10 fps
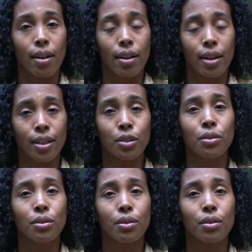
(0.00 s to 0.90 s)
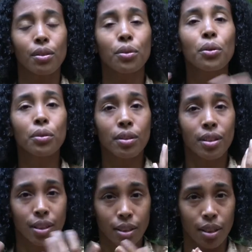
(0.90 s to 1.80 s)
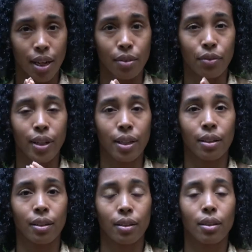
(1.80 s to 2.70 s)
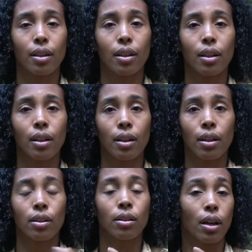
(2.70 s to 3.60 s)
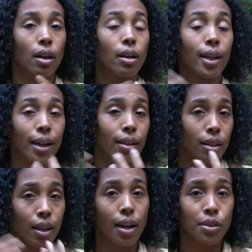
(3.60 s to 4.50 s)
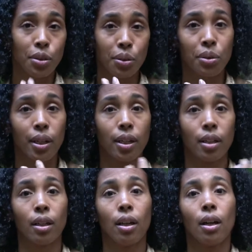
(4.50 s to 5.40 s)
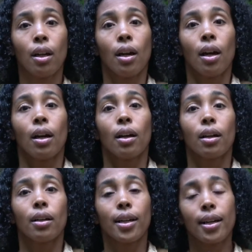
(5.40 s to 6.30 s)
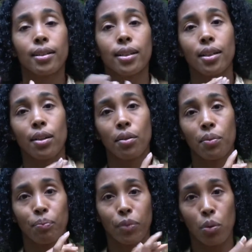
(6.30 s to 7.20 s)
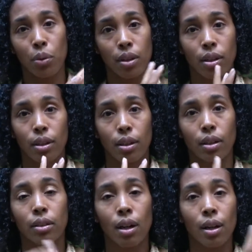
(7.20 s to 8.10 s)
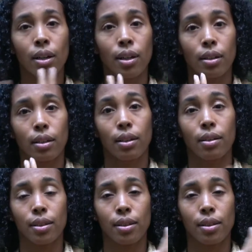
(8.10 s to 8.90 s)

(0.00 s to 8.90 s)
in the good things in life, in again, in the highest good, in connecting with God, the